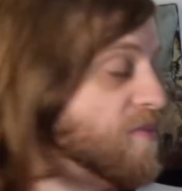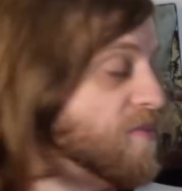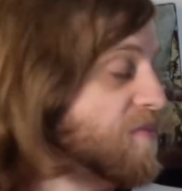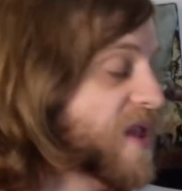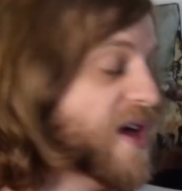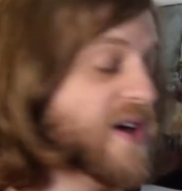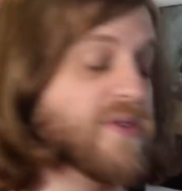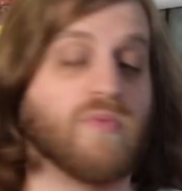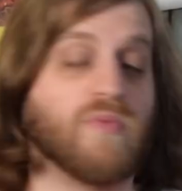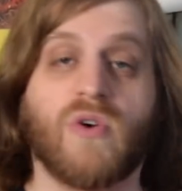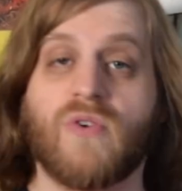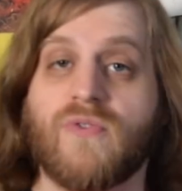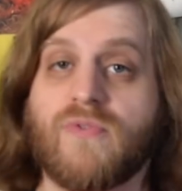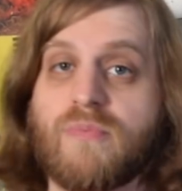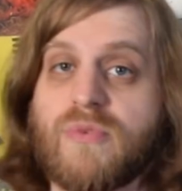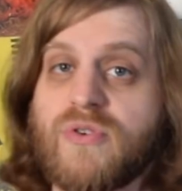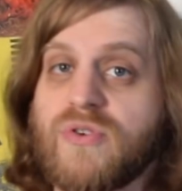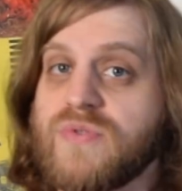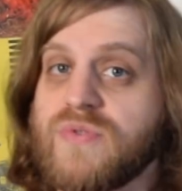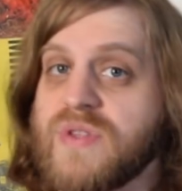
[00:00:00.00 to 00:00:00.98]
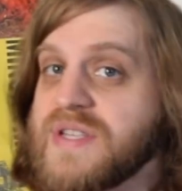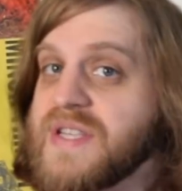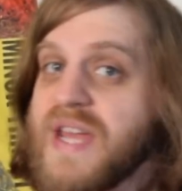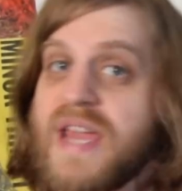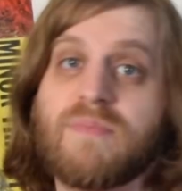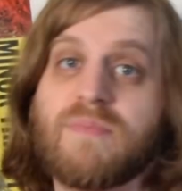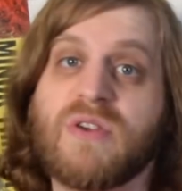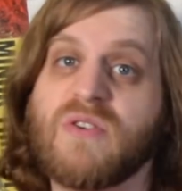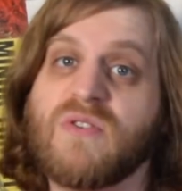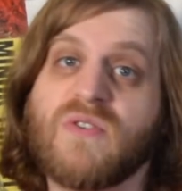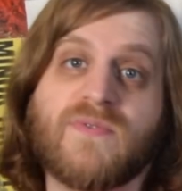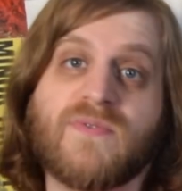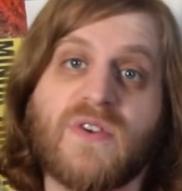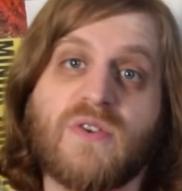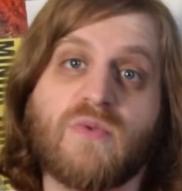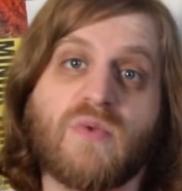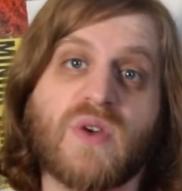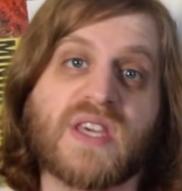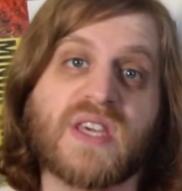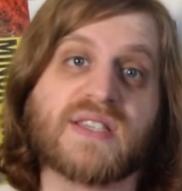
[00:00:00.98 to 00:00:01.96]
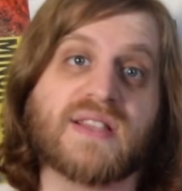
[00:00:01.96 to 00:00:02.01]
Blood Wolf Moon that debuted a few
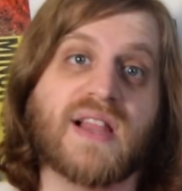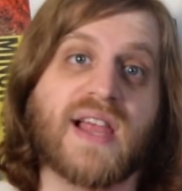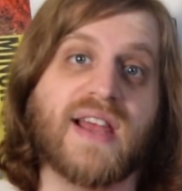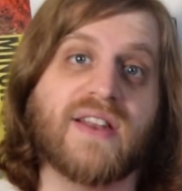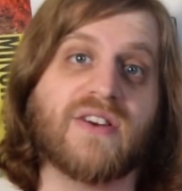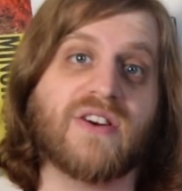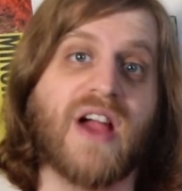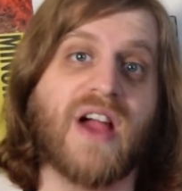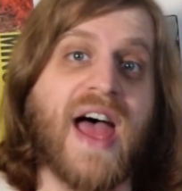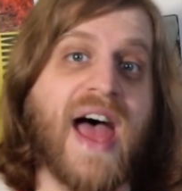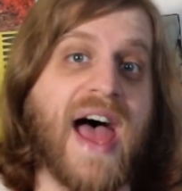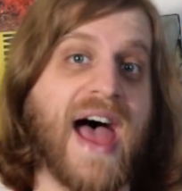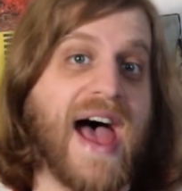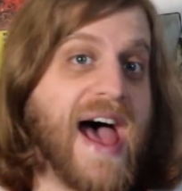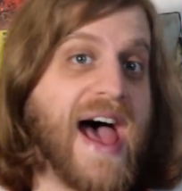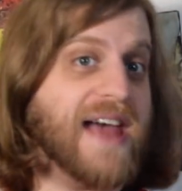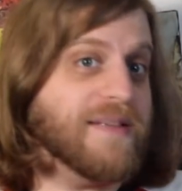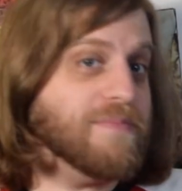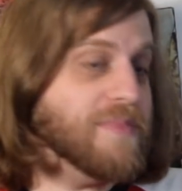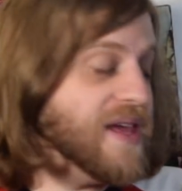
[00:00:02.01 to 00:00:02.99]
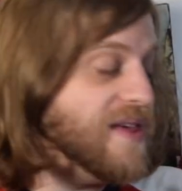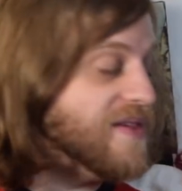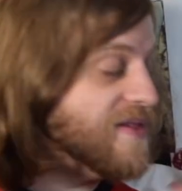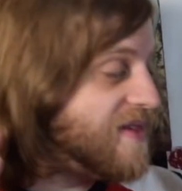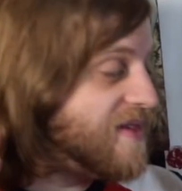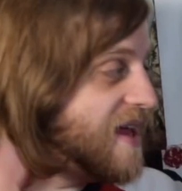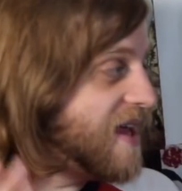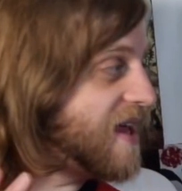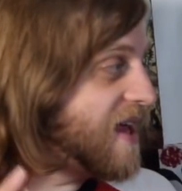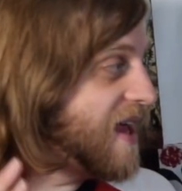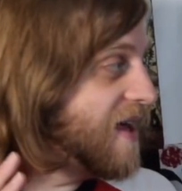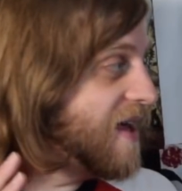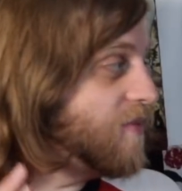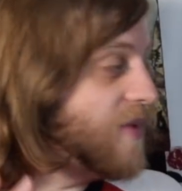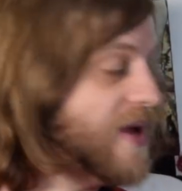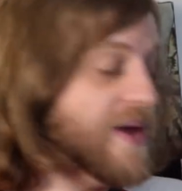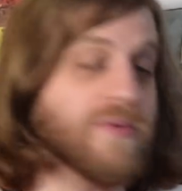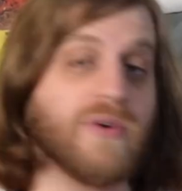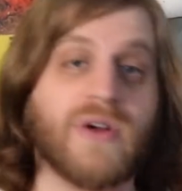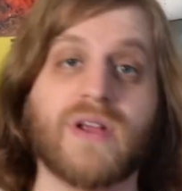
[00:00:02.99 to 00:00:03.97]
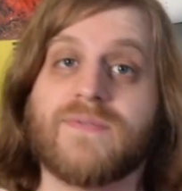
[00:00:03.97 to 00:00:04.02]
weeks later, had me thinking
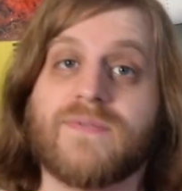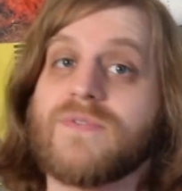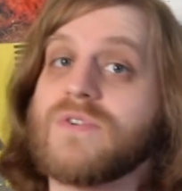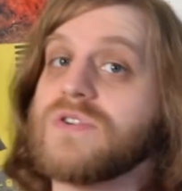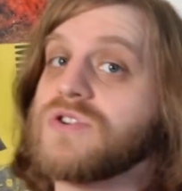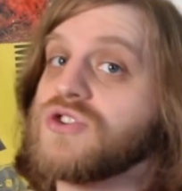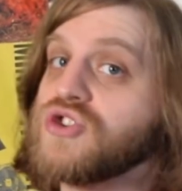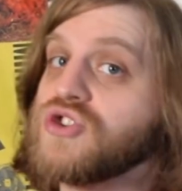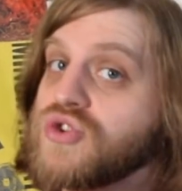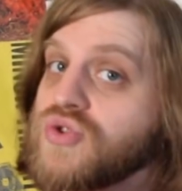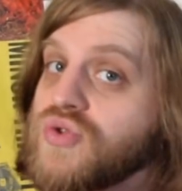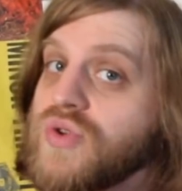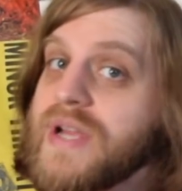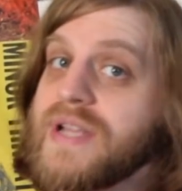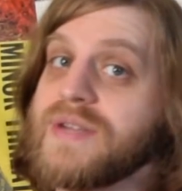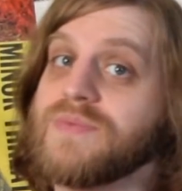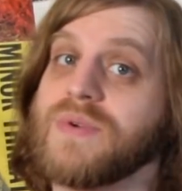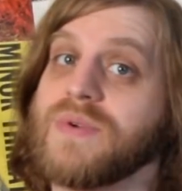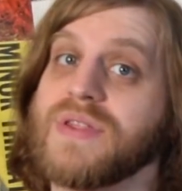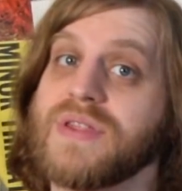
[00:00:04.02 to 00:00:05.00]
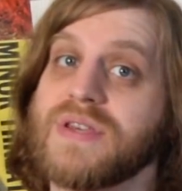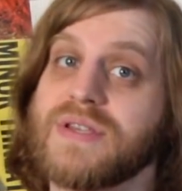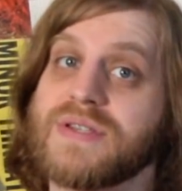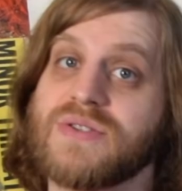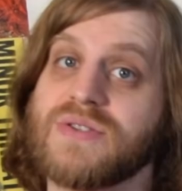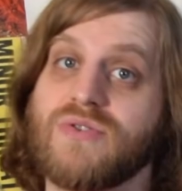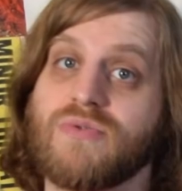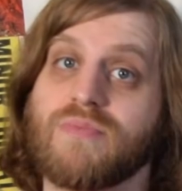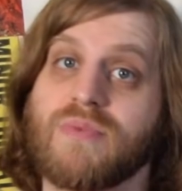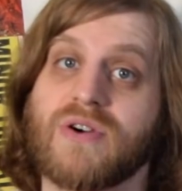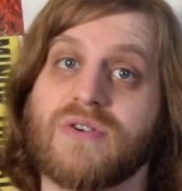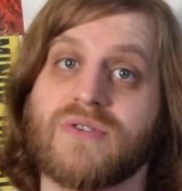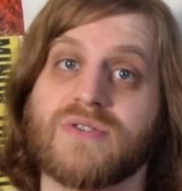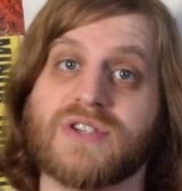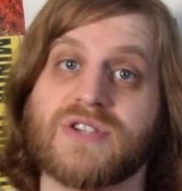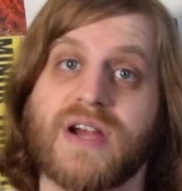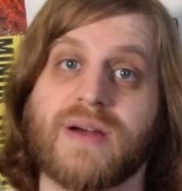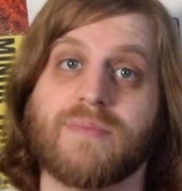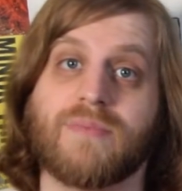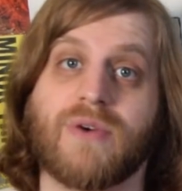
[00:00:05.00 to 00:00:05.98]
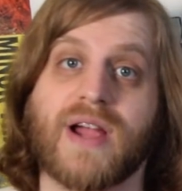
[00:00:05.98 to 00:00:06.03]
we were in for a treat with this new Pearl
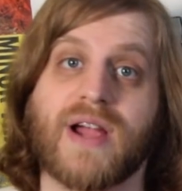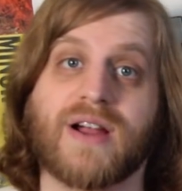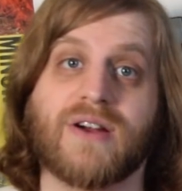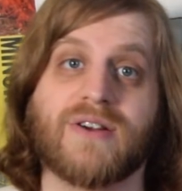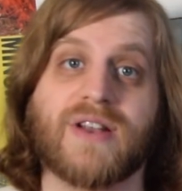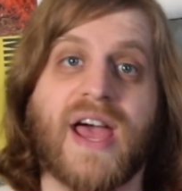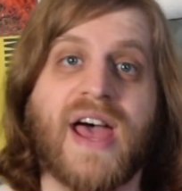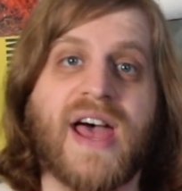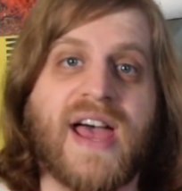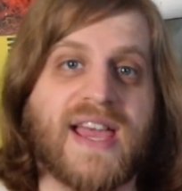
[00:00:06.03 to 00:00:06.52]
Jam record.